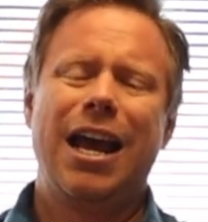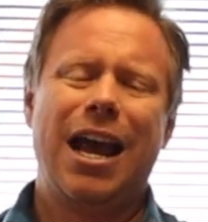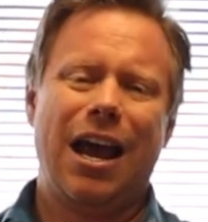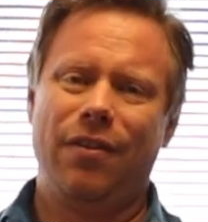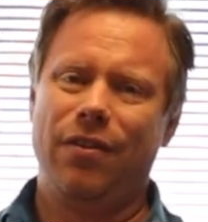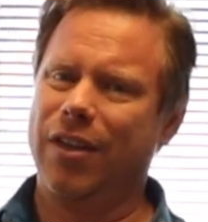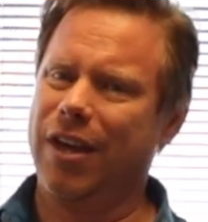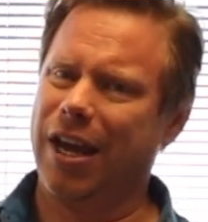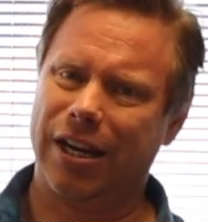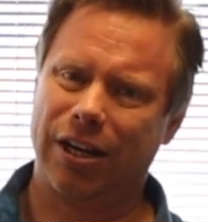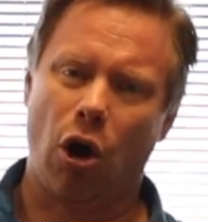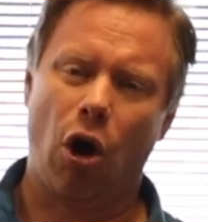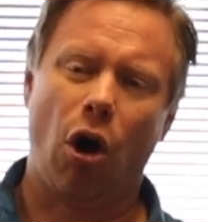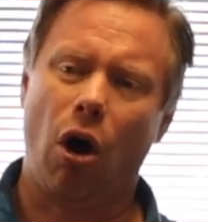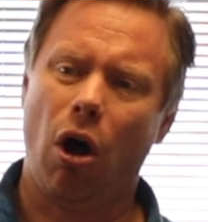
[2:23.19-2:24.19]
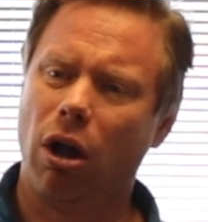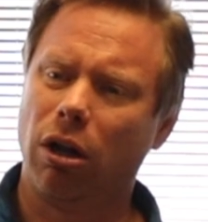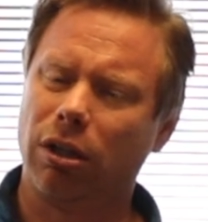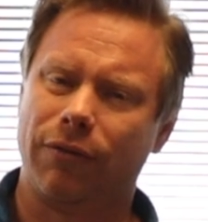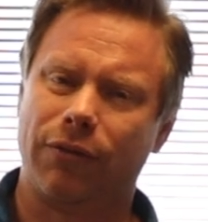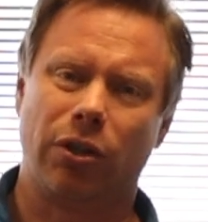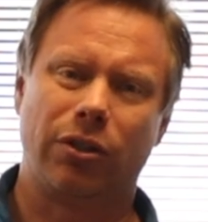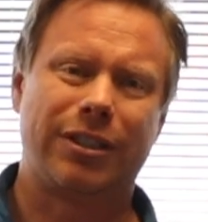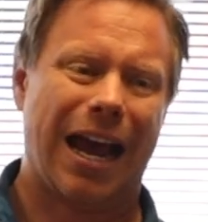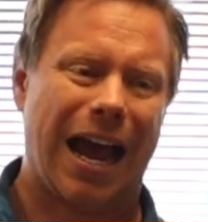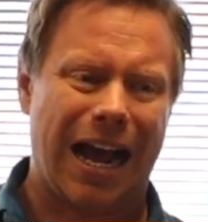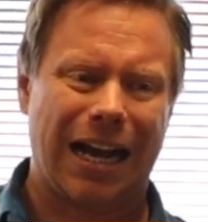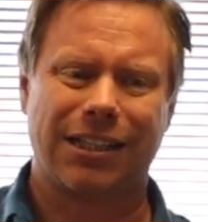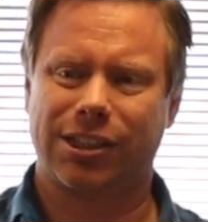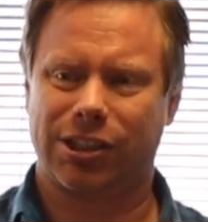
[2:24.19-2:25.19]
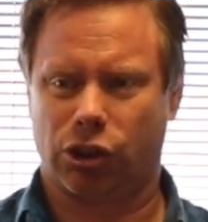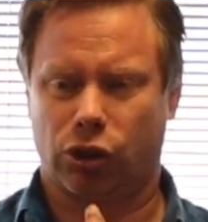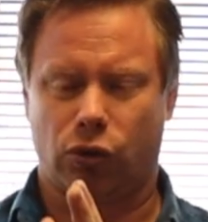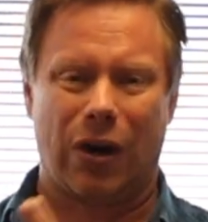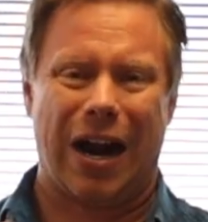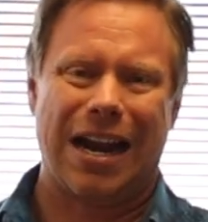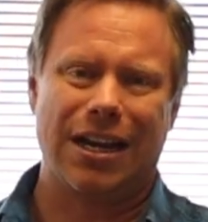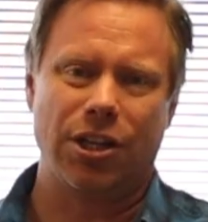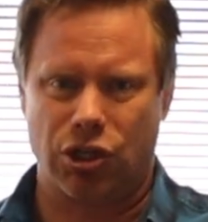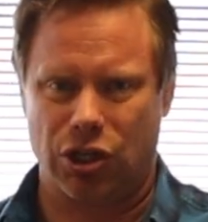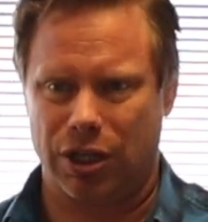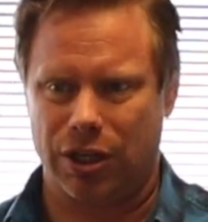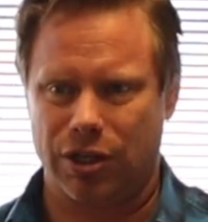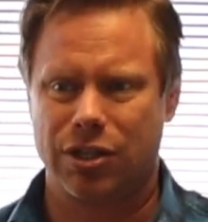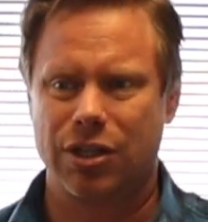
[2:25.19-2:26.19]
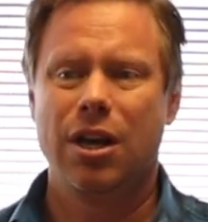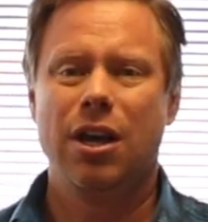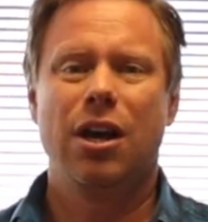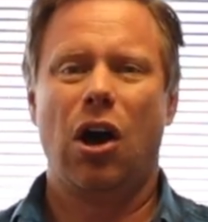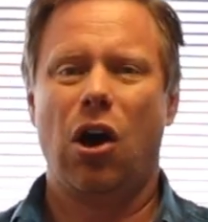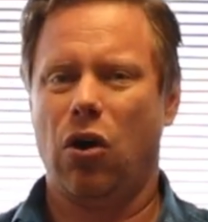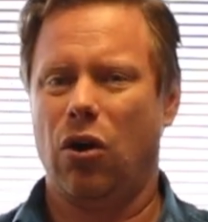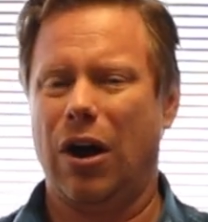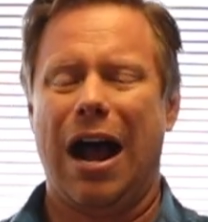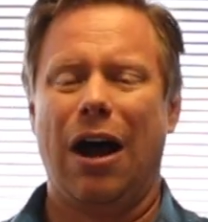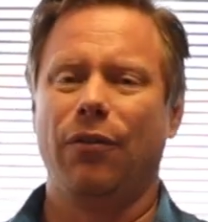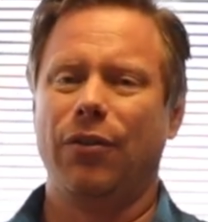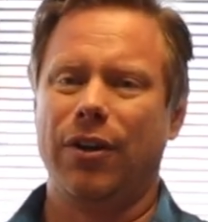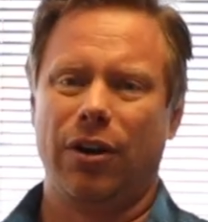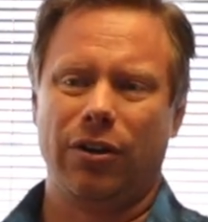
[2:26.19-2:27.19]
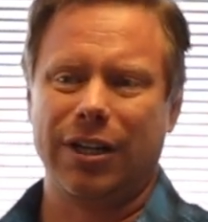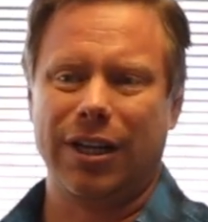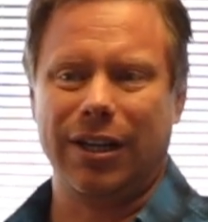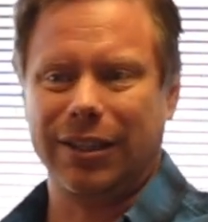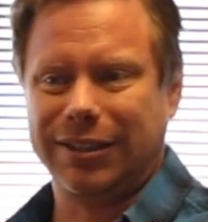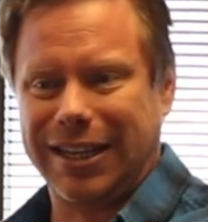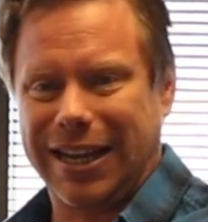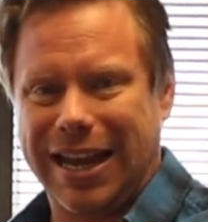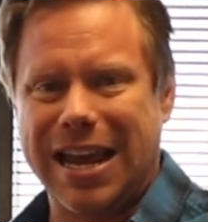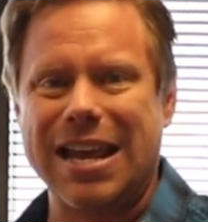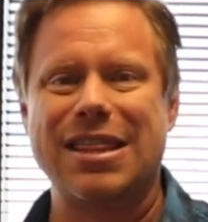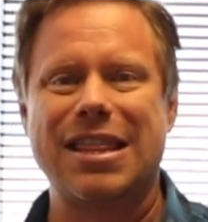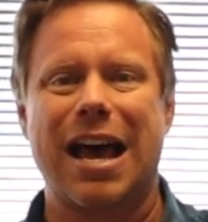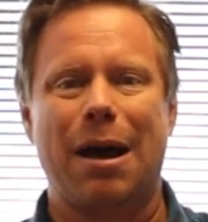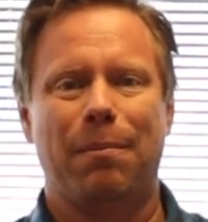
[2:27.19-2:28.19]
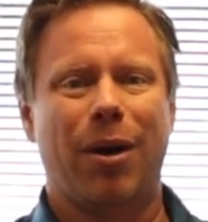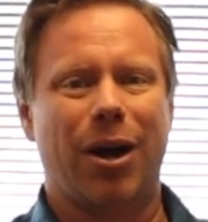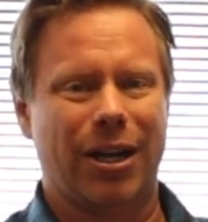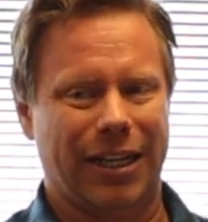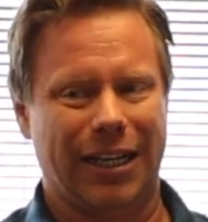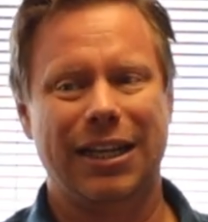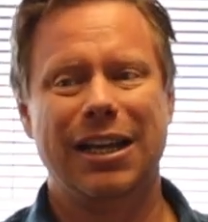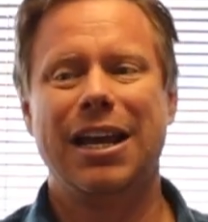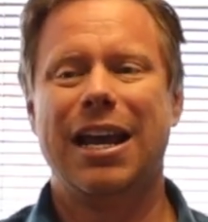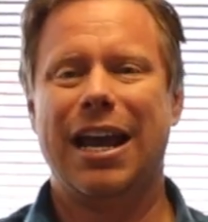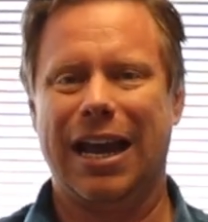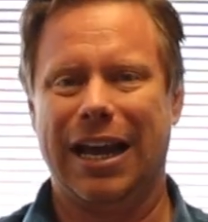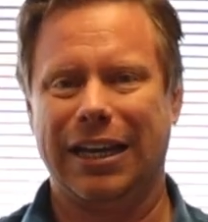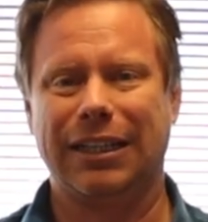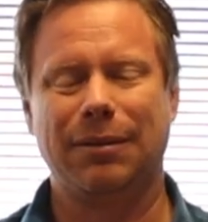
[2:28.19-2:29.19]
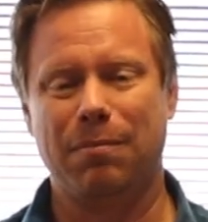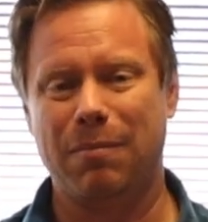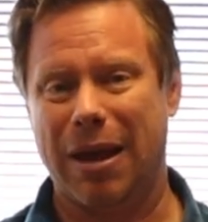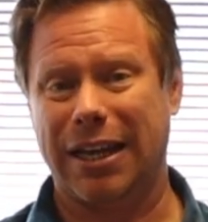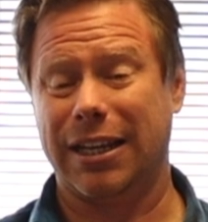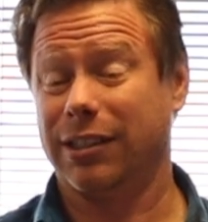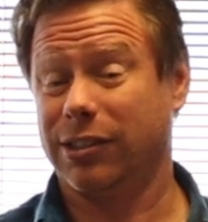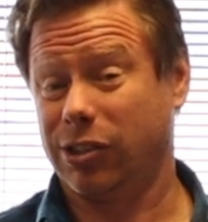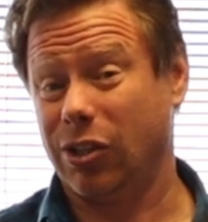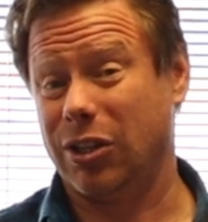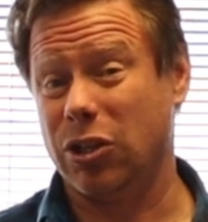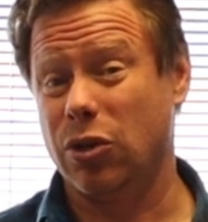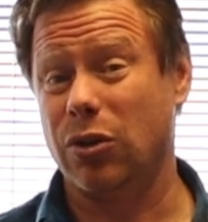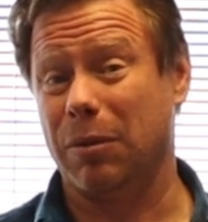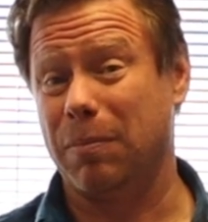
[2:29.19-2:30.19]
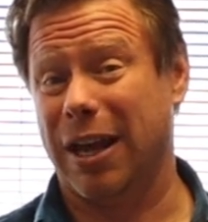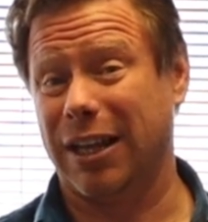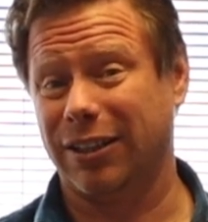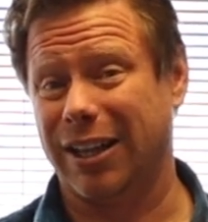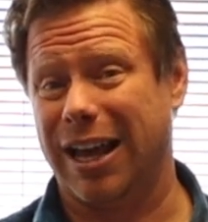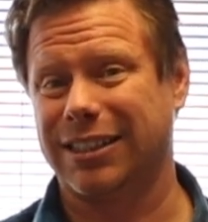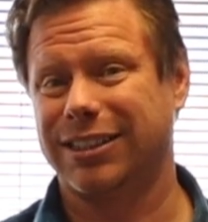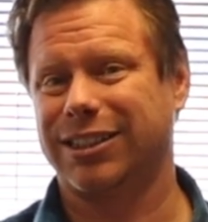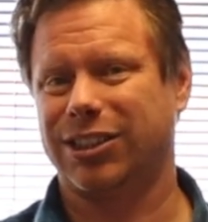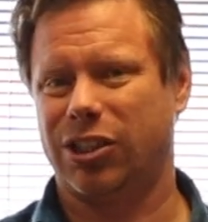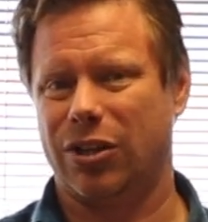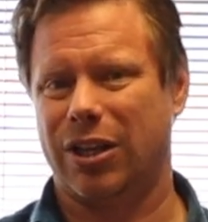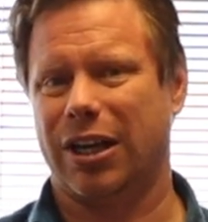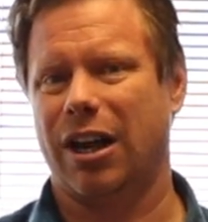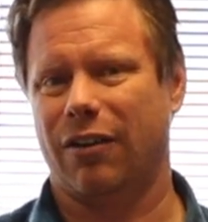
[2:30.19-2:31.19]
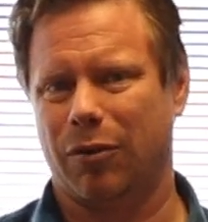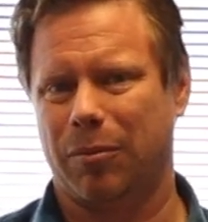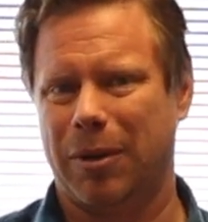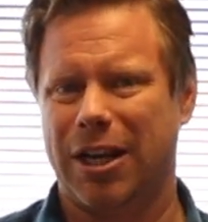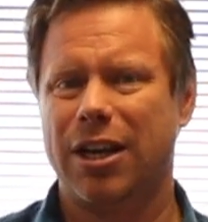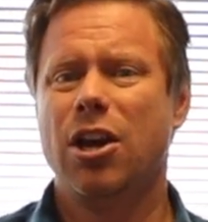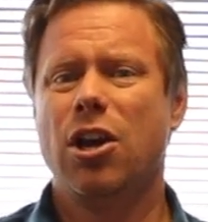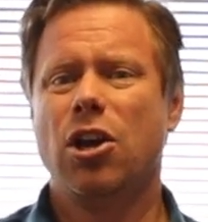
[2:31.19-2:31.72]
and then all of your tax strategies are out there to hit that money and make it so that you can pay less to the government.